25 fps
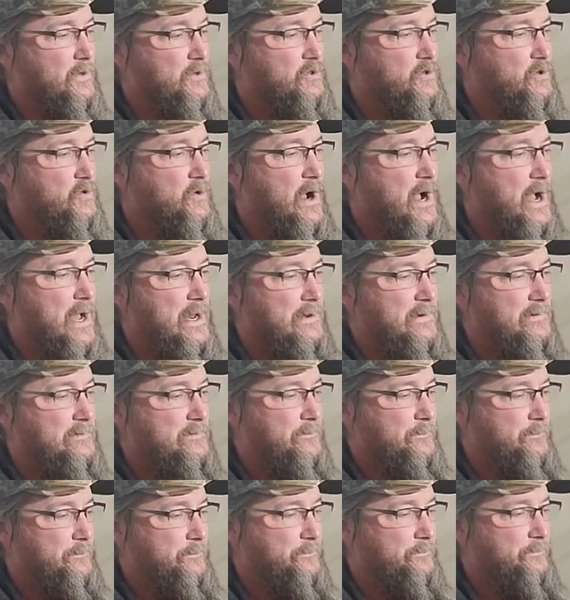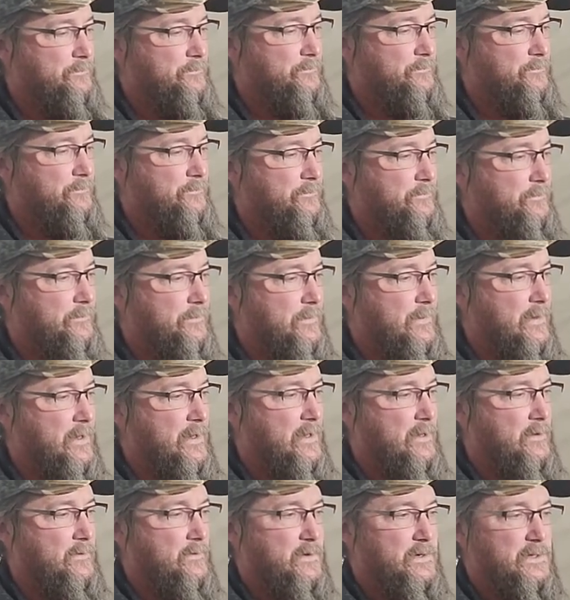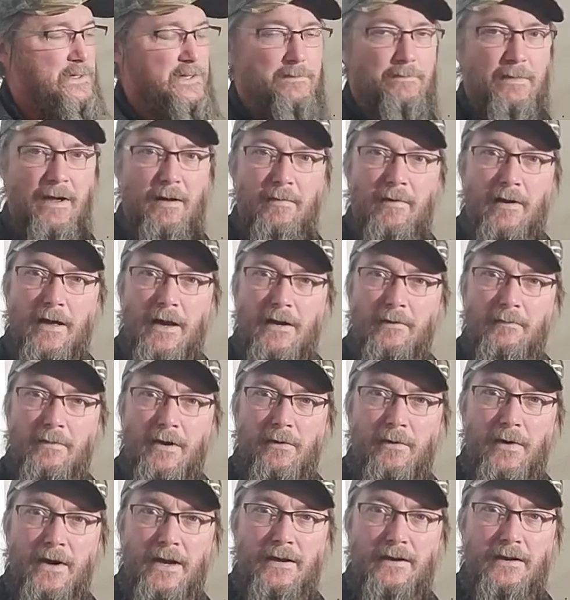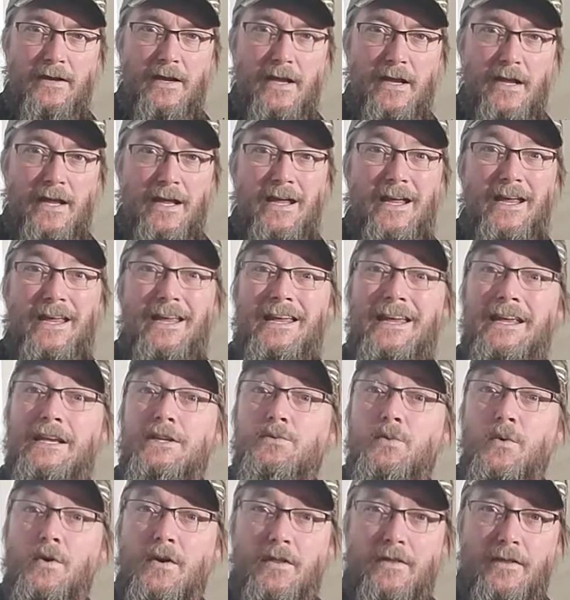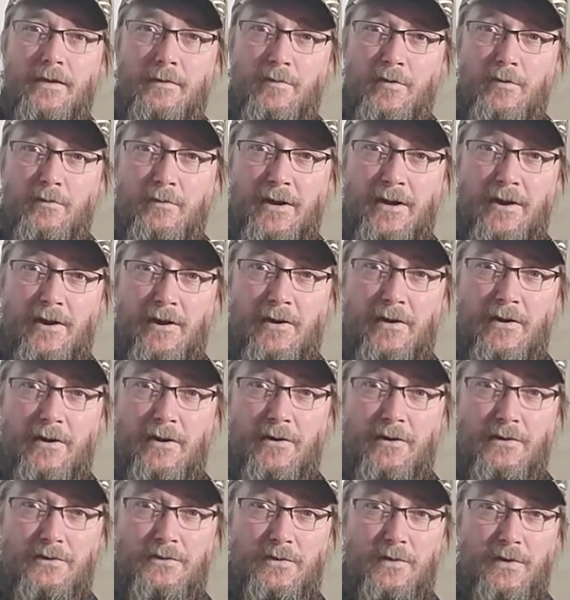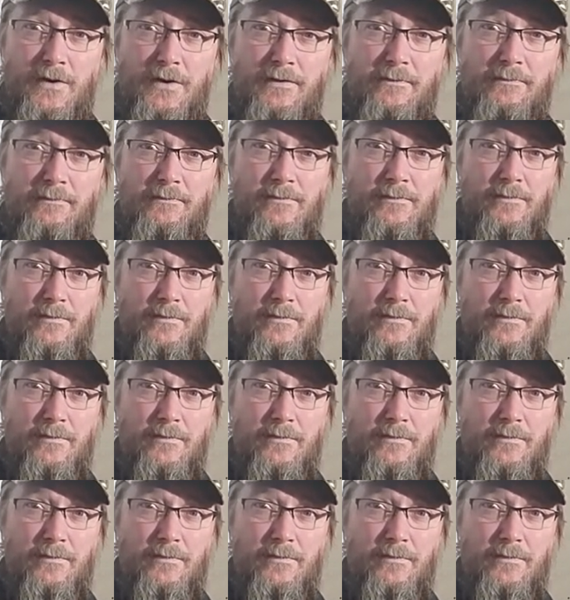2 hot, which is my black and my red. Each one of them will be carrying 120.